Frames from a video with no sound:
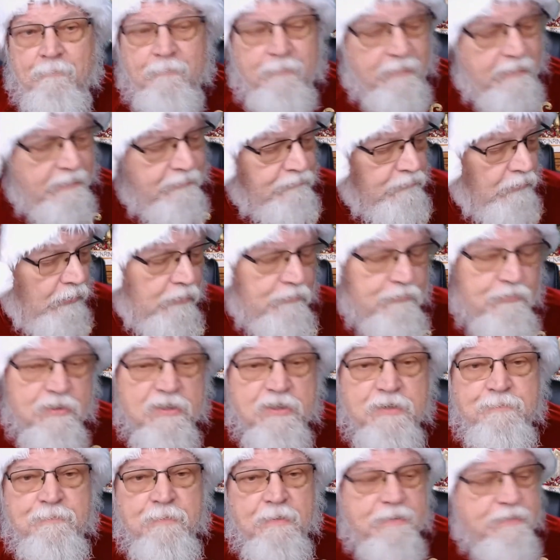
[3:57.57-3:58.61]
It's called
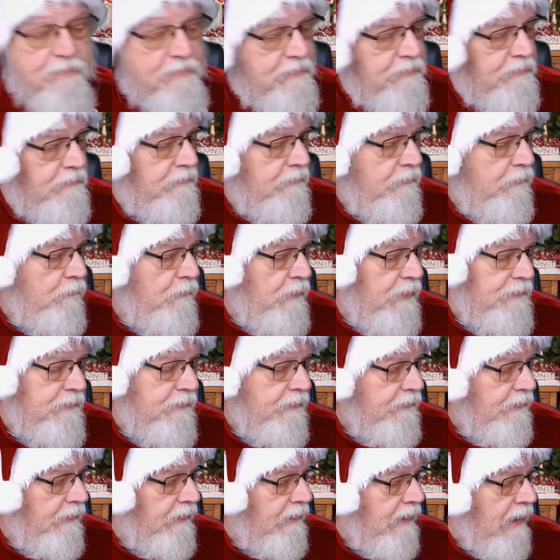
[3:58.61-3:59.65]
Christmas
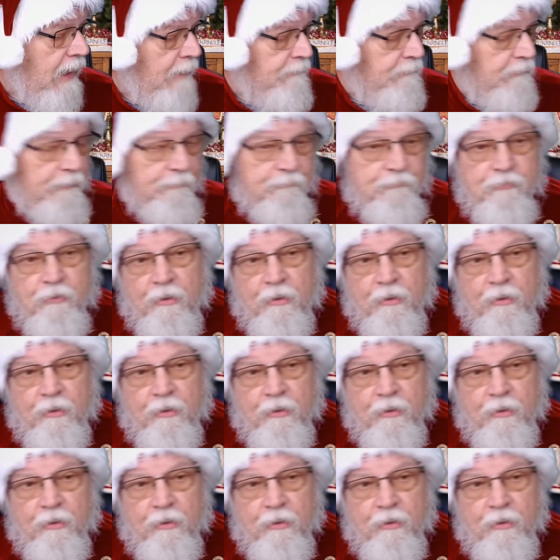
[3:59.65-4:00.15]
with the Goblins.